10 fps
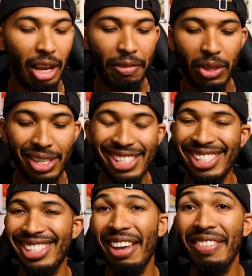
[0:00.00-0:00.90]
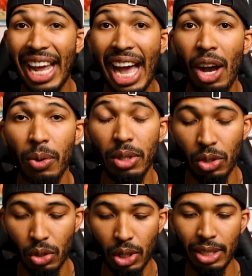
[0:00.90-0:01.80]
life on this is 7
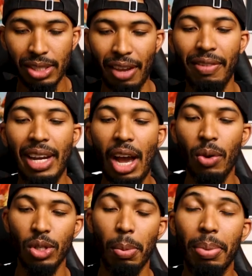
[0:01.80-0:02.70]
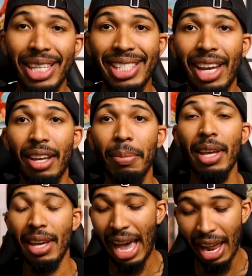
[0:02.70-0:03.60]
hours, so you'll get 7 hours of playtime
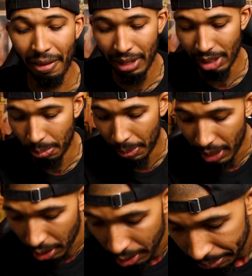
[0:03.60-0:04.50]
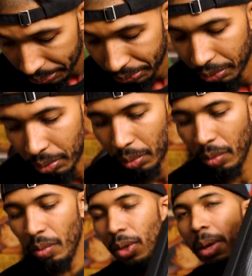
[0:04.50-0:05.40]
out of this speaker.
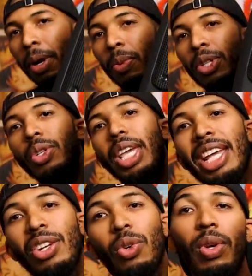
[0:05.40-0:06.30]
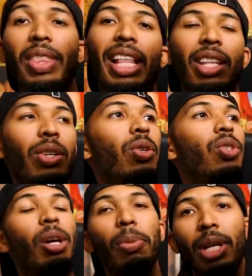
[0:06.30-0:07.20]
But what you can do with that
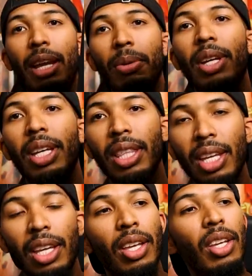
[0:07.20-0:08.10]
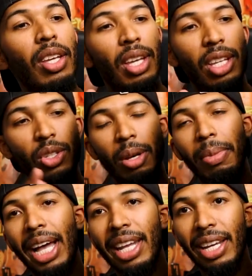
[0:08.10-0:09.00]
little jumper cable looking thing is you can
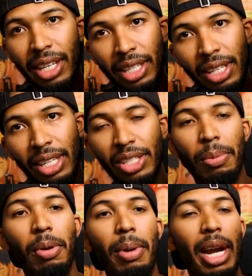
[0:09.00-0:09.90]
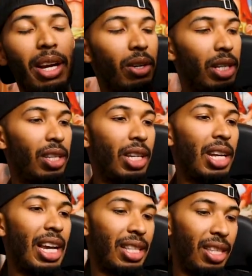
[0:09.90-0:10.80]
buy a separate battery to
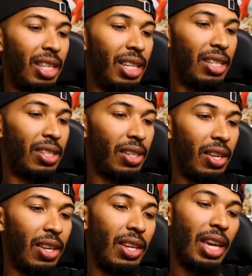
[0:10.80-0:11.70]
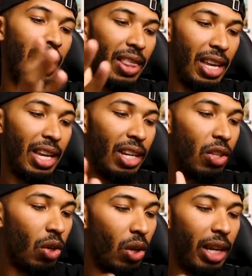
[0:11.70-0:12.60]
connect to this, and
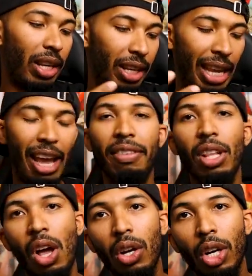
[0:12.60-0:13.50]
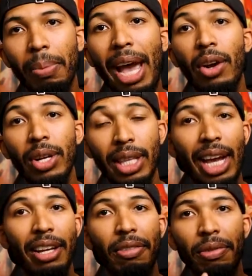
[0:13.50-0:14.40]
then you'll have a longer battery
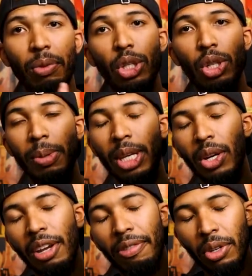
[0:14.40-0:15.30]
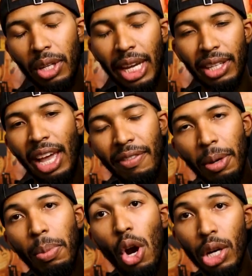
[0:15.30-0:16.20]
life with your speaker if you're like
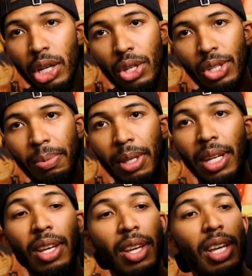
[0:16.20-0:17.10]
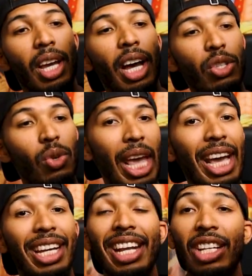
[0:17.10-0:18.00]
having a party or something. You
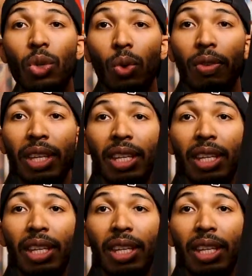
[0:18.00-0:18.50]
can connect two of